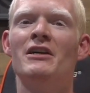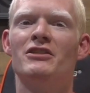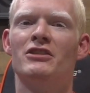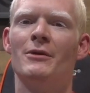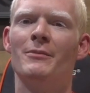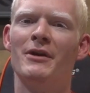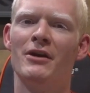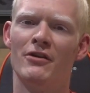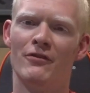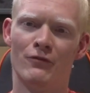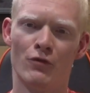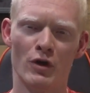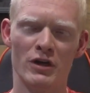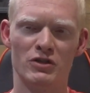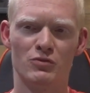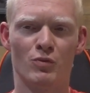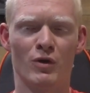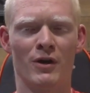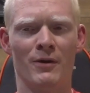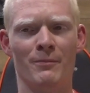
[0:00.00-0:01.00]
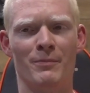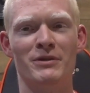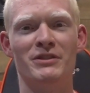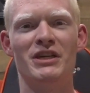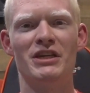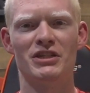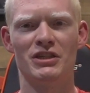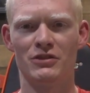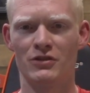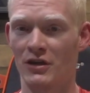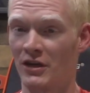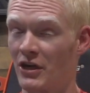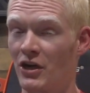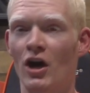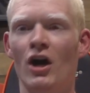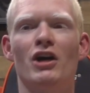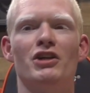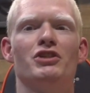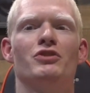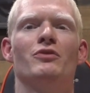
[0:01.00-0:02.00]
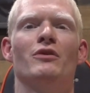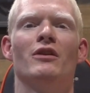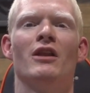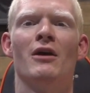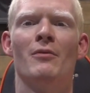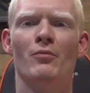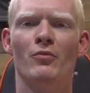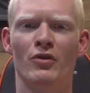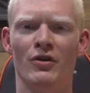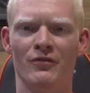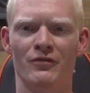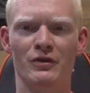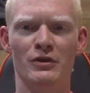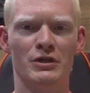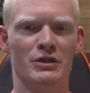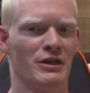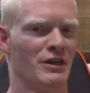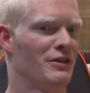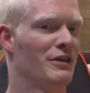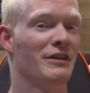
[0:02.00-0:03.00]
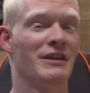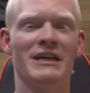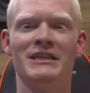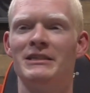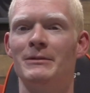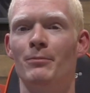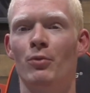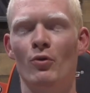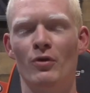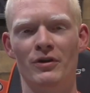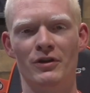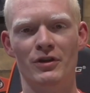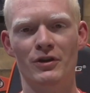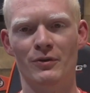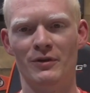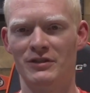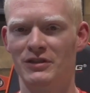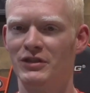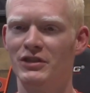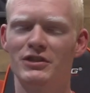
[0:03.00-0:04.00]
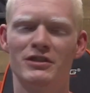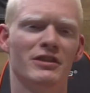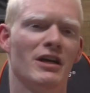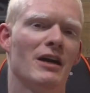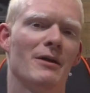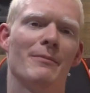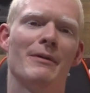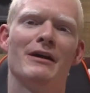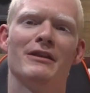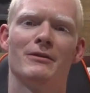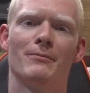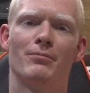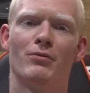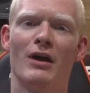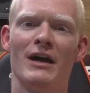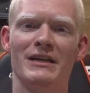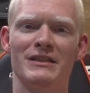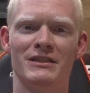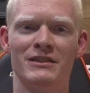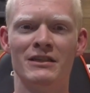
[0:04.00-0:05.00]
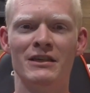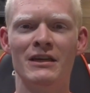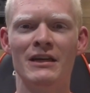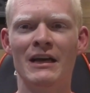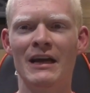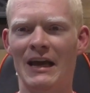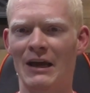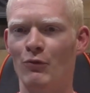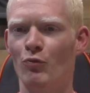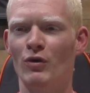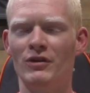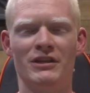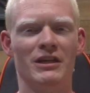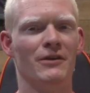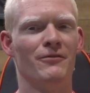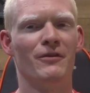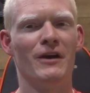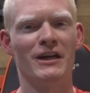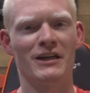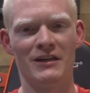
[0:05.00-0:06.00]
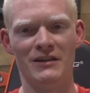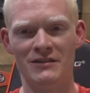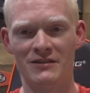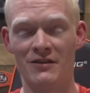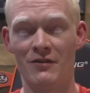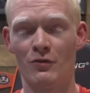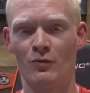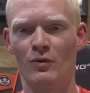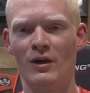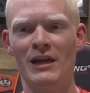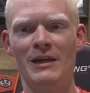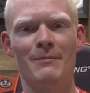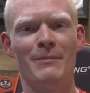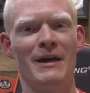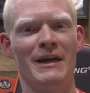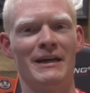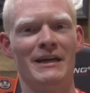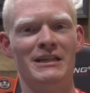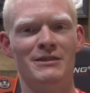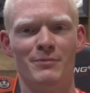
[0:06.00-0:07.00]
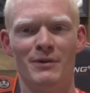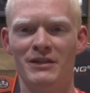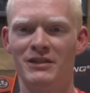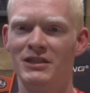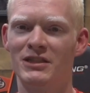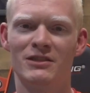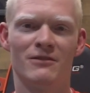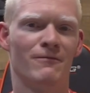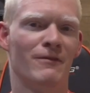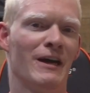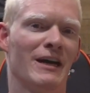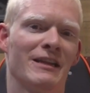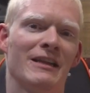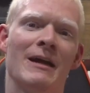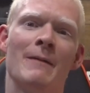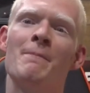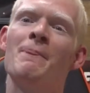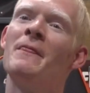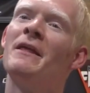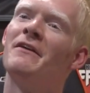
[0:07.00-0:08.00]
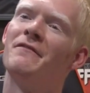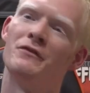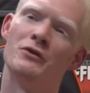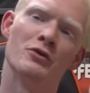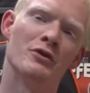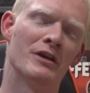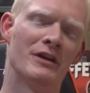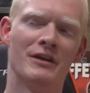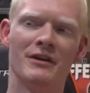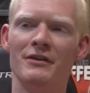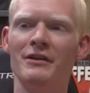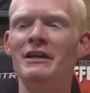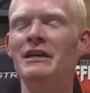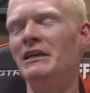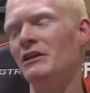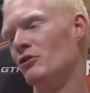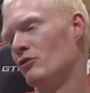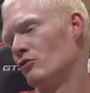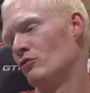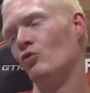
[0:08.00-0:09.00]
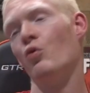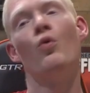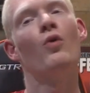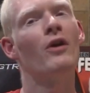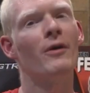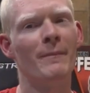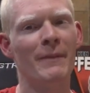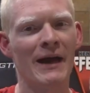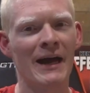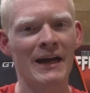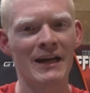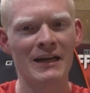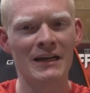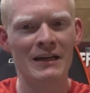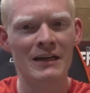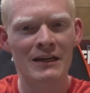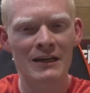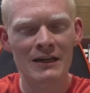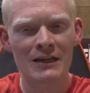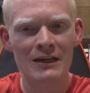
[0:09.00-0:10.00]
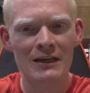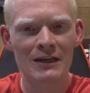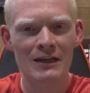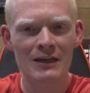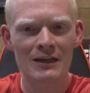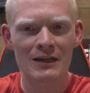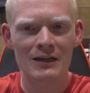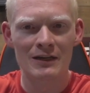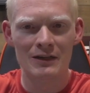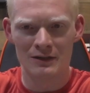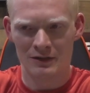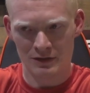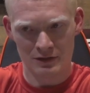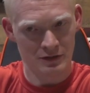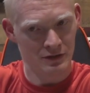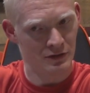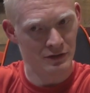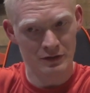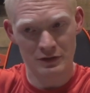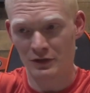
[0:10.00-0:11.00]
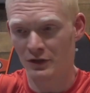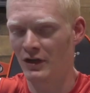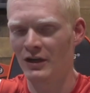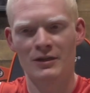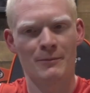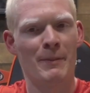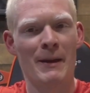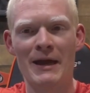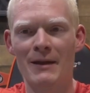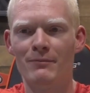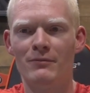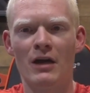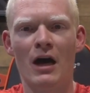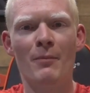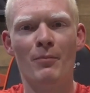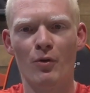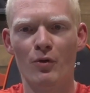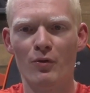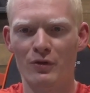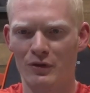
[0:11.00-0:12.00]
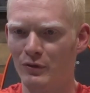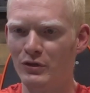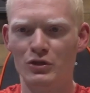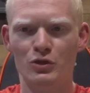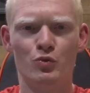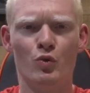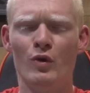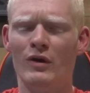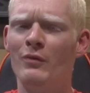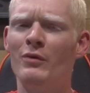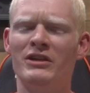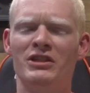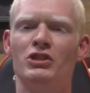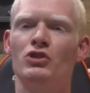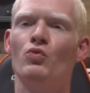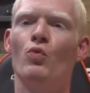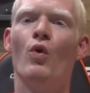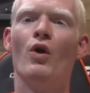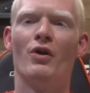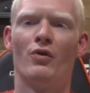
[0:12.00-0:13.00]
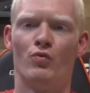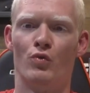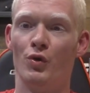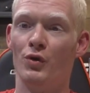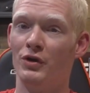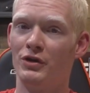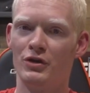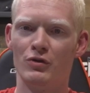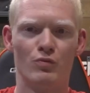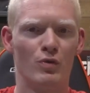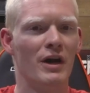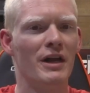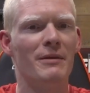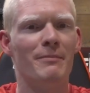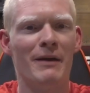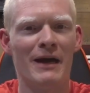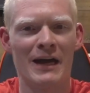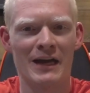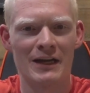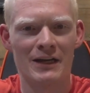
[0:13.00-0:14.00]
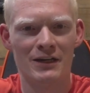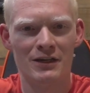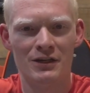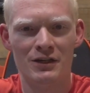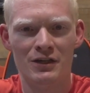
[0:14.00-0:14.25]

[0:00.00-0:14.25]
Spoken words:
So many other voids where positions are going to cost you a lot more in the future. And I think that's important too. It's just not about the price and what the effectiveness of the running back is, but it's just the fact that if you get an elite cornerback, you're going to have to pay him double what you would a really good running back.